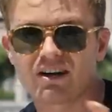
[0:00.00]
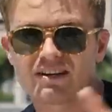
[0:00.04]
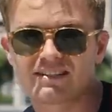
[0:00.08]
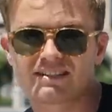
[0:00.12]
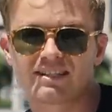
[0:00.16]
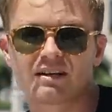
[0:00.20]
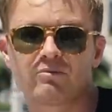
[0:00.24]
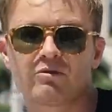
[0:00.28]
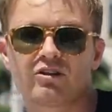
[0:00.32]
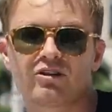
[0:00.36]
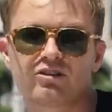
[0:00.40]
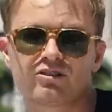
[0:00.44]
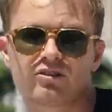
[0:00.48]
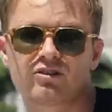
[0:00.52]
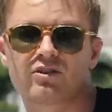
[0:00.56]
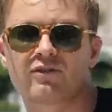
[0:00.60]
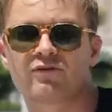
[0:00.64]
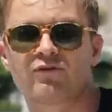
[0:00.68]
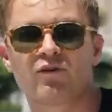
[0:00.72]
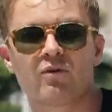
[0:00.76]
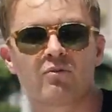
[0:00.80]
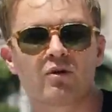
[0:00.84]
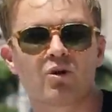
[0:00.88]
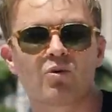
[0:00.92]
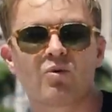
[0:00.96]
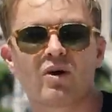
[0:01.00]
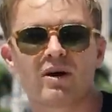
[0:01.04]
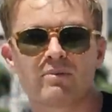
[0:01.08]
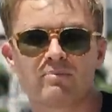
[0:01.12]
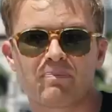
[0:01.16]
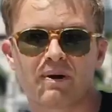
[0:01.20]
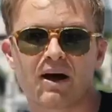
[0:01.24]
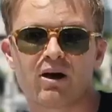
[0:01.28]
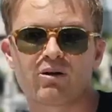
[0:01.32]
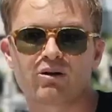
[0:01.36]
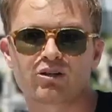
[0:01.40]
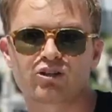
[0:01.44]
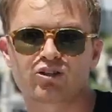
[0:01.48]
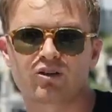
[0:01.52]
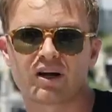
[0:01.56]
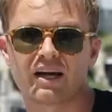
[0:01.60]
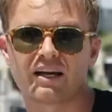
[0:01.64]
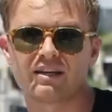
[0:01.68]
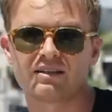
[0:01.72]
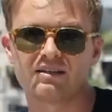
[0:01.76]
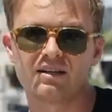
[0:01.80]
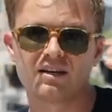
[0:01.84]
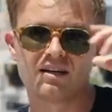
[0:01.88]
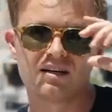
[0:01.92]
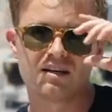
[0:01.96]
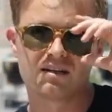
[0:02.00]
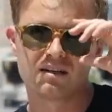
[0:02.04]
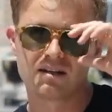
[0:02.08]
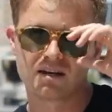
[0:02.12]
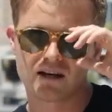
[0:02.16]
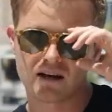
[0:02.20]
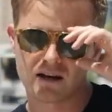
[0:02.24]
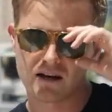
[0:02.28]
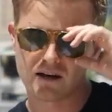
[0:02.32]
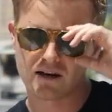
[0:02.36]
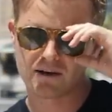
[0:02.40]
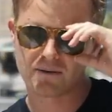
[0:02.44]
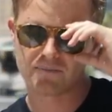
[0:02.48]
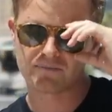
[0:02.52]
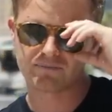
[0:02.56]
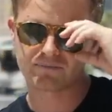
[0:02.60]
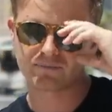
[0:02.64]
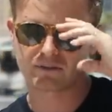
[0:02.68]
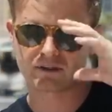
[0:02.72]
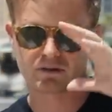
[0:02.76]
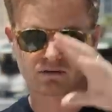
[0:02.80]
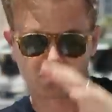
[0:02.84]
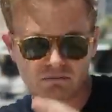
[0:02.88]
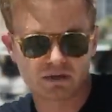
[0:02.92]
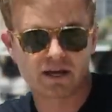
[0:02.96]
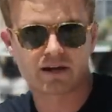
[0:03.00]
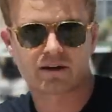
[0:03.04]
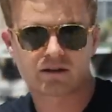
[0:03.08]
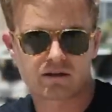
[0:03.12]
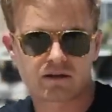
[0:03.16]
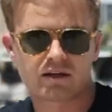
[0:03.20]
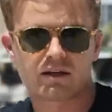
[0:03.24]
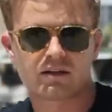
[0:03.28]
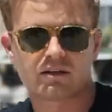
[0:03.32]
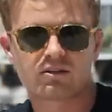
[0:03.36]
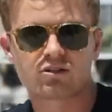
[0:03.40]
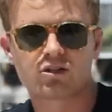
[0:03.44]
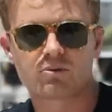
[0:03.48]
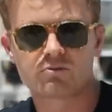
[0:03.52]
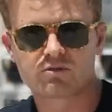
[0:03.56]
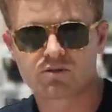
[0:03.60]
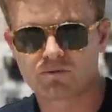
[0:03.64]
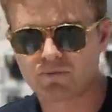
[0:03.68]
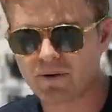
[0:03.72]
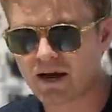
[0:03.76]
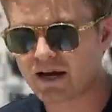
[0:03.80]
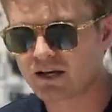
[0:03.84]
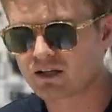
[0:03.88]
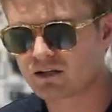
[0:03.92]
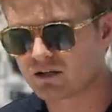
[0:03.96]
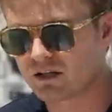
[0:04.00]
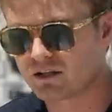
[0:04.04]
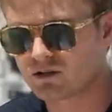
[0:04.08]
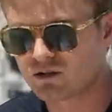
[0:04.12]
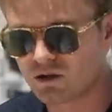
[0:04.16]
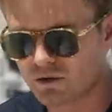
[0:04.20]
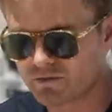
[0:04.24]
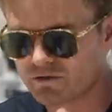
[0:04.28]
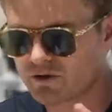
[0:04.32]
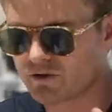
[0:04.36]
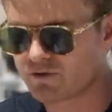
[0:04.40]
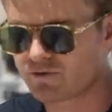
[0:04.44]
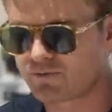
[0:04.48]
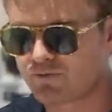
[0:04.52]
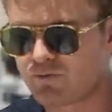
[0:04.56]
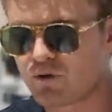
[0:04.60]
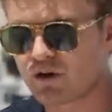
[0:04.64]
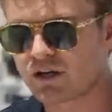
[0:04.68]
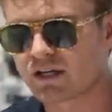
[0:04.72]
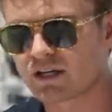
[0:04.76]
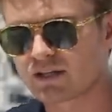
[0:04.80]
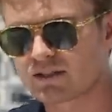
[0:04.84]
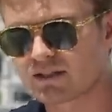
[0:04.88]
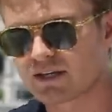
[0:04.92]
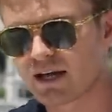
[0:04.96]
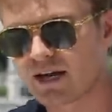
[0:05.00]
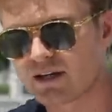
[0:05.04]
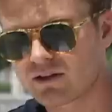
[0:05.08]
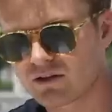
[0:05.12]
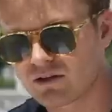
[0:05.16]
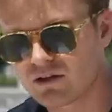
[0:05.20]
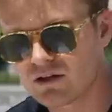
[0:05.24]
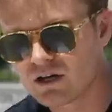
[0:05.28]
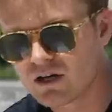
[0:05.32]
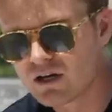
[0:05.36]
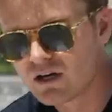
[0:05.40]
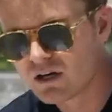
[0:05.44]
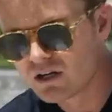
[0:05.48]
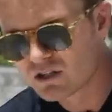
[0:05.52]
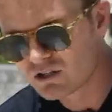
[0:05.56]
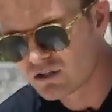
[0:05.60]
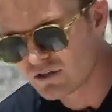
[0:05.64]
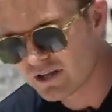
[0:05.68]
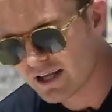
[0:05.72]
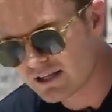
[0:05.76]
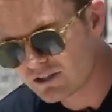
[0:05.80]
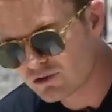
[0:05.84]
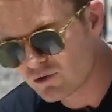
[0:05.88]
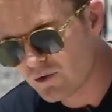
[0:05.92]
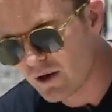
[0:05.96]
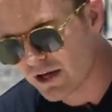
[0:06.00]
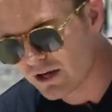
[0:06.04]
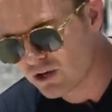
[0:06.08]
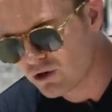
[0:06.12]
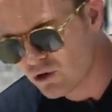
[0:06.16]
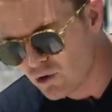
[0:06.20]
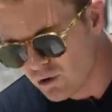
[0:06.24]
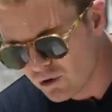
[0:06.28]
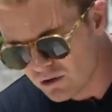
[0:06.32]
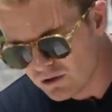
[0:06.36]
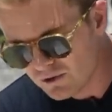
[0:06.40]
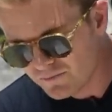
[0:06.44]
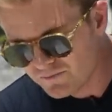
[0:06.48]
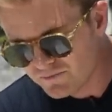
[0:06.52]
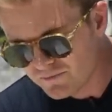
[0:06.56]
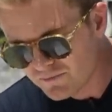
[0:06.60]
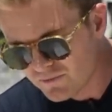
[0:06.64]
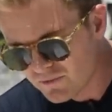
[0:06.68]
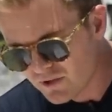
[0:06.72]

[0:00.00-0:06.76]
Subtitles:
very similar to the Formula One powertrain, like in terms of putting it together. So that's quite cool.